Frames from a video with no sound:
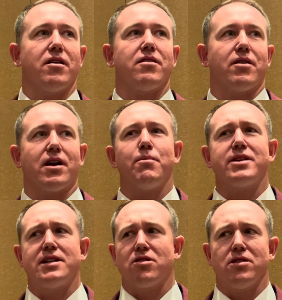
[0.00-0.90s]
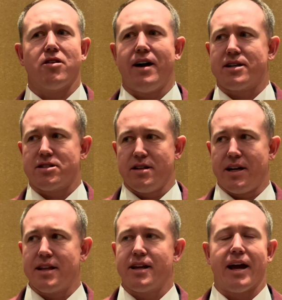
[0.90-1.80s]
a couple days earlier actually,
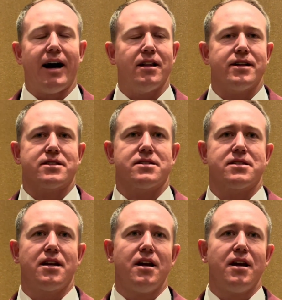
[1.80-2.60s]
I think Alex